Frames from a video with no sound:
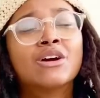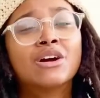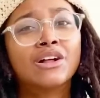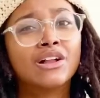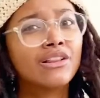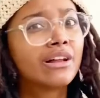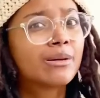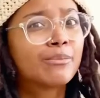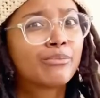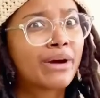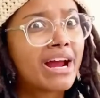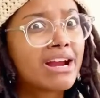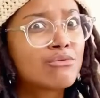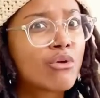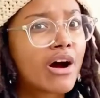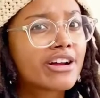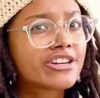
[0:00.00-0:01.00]
a lot of
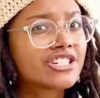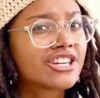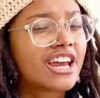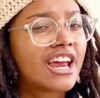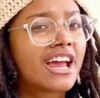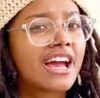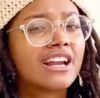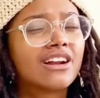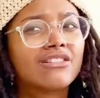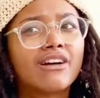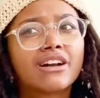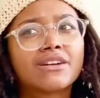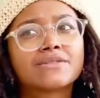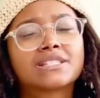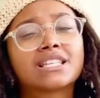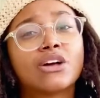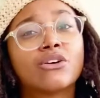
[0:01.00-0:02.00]
brainwashing and a lot of
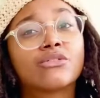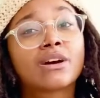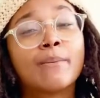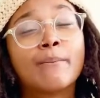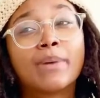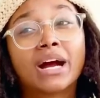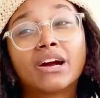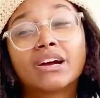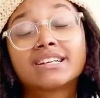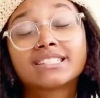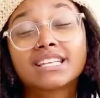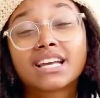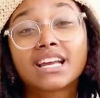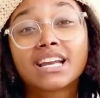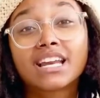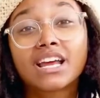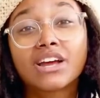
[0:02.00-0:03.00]
self-comparison,